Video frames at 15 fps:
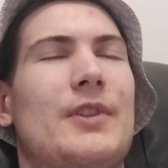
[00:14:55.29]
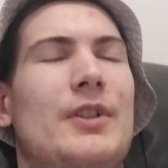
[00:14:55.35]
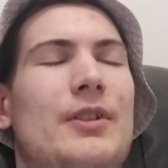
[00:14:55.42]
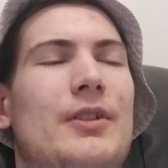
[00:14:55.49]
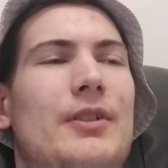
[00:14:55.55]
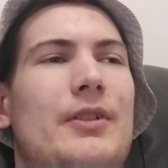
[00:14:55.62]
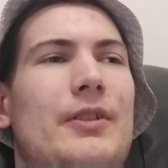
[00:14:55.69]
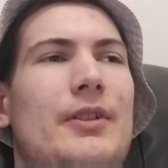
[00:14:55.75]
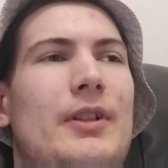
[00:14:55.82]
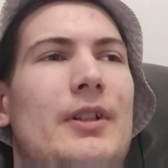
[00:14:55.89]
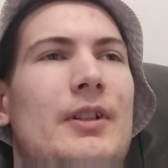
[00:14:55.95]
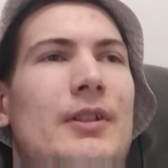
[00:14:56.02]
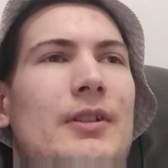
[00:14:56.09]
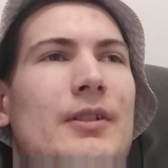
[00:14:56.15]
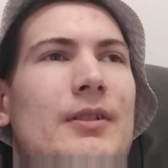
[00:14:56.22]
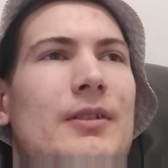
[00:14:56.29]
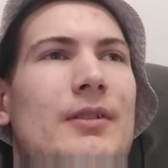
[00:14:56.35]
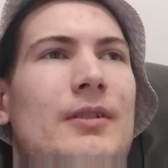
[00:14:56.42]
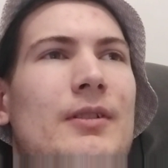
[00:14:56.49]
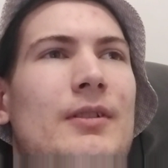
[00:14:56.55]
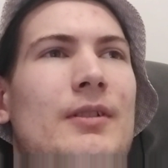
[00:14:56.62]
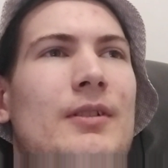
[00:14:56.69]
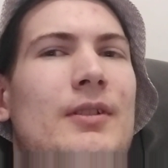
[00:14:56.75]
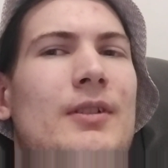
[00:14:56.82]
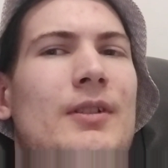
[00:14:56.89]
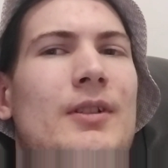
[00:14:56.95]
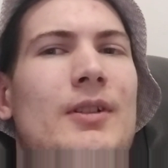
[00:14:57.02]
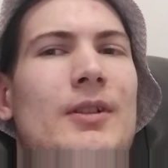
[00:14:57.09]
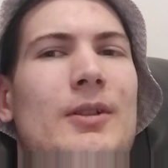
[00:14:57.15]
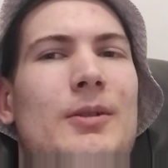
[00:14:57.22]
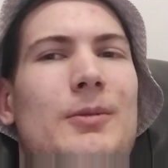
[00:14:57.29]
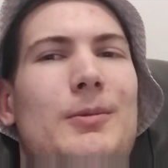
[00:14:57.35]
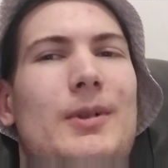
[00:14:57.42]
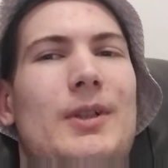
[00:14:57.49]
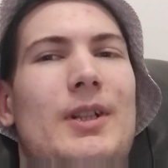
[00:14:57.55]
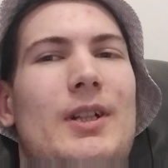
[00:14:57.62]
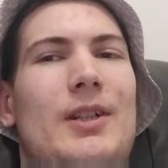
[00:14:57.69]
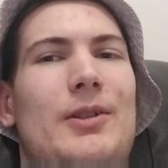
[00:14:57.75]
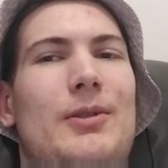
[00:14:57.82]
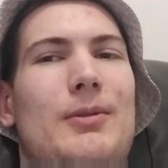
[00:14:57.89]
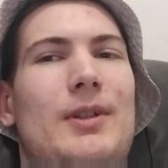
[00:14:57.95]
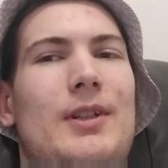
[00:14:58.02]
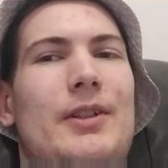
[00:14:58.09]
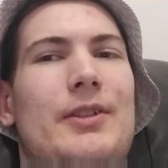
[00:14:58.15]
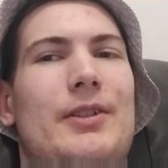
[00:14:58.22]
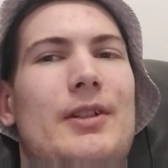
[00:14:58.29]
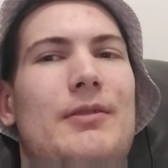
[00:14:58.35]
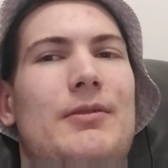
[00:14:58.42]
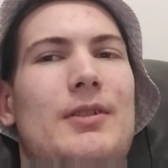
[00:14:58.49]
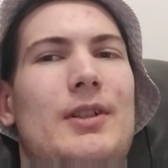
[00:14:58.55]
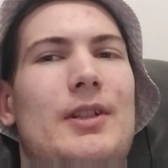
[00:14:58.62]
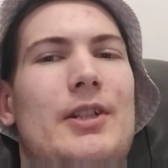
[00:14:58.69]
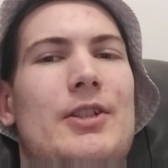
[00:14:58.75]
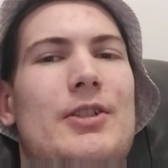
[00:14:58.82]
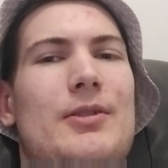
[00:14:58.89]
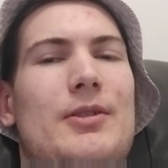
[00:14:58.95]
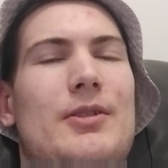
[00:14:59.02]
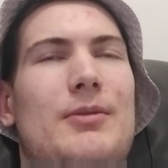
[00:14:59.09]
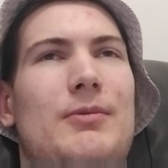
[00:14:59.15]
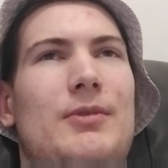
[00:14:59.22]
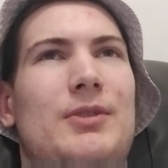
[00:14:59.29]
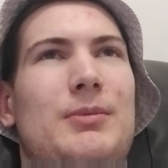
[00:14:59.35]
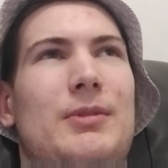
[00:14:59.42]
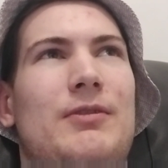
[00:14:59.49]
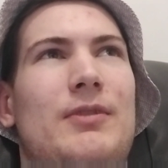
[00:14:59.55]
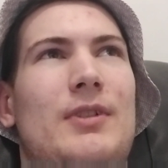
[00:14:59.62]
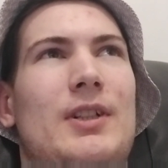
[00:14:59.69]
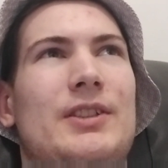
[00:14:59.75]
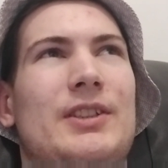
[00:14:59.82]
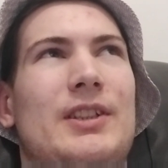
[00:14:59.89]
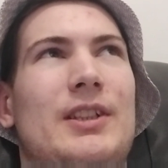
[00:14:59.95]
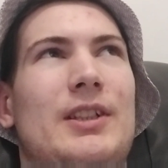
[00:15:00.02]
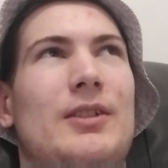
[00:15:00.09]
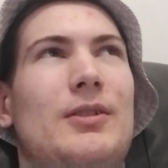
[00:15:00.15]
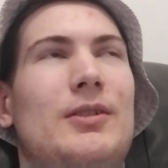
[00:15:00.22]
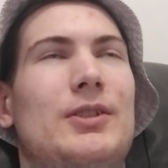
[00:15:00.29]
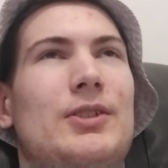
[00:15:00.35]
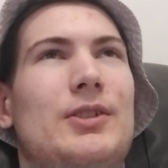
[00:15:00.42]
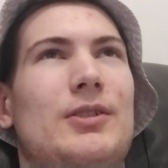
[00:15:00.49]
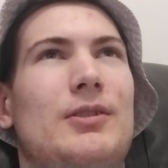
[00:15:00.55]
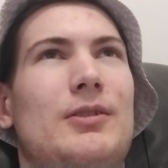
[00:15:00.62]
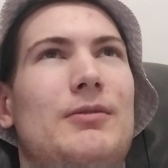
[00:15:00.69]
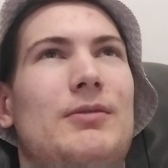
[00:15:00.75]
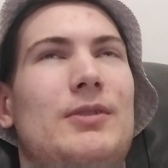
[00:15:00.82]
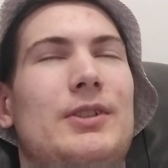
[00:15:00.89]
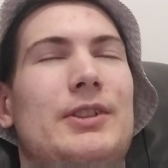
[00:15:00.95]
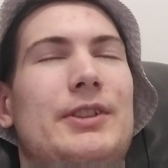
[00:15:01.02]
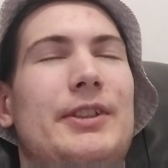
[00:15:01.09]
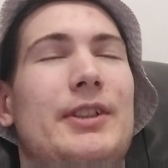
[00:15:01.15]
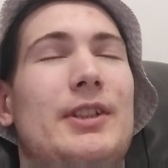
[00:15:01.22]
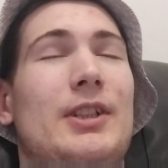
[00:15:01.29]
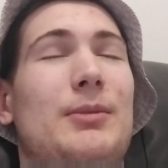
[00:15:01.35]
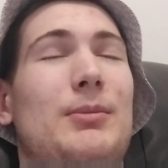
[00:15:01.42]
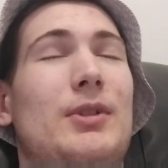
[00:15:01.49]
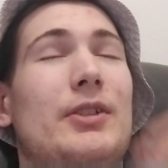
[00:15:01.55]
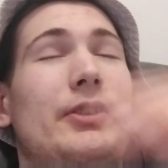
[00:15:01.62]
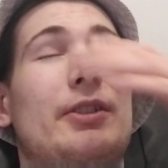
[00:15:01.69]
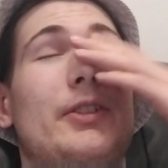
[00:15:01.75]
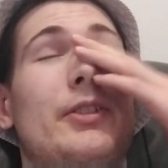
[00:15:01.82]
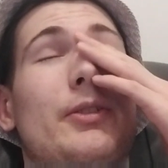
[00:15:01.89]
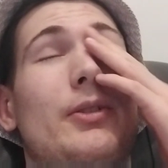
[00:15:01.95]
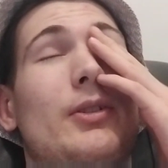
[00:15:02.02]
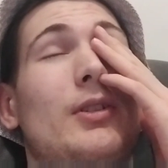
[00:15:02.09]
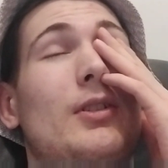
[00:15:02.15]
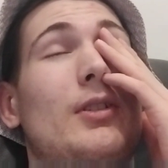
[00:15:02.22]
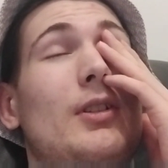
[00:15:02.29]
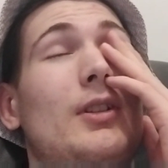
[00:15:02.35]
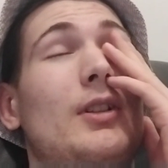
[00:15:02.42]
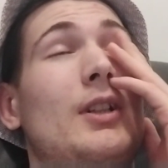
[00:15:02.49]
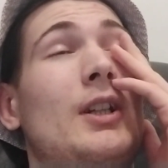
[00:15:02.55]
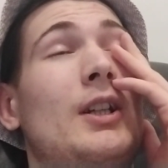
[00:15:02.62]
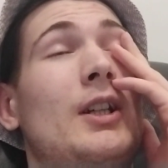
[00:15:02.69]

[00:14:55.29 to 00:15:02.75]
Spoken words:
And then I had a really tough relationship with my father, and I also was thinking about this girl,